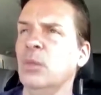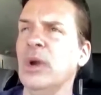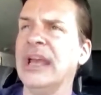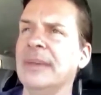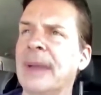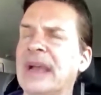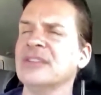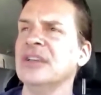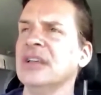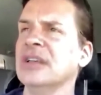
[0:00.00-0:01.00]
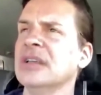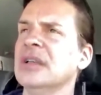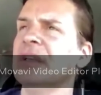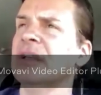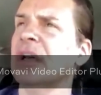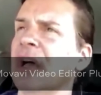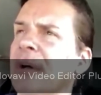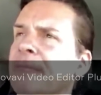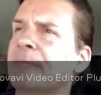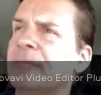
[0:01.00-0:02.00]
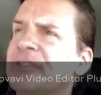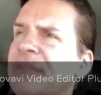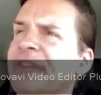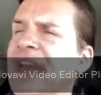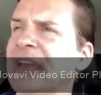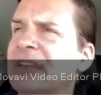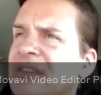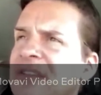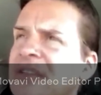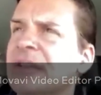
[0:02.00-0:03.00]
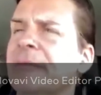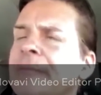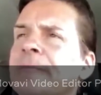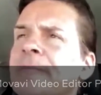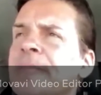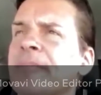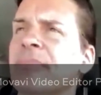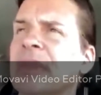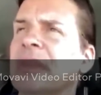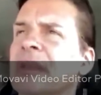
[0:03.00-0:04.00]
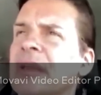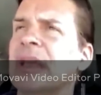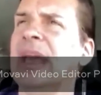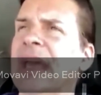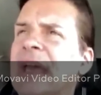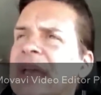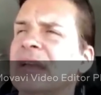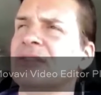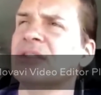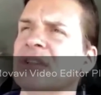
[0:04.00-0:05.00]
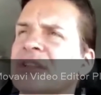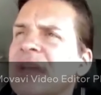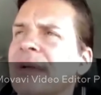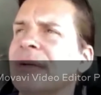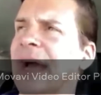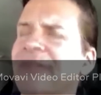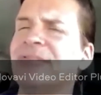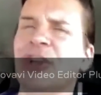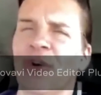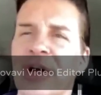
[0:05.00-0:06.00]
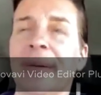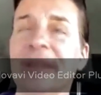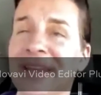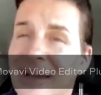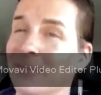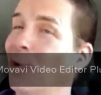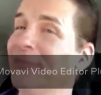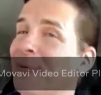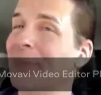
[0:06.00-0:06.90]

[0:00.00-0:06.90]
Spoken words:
When I get back to Vegas, and because I have to go. I'm going in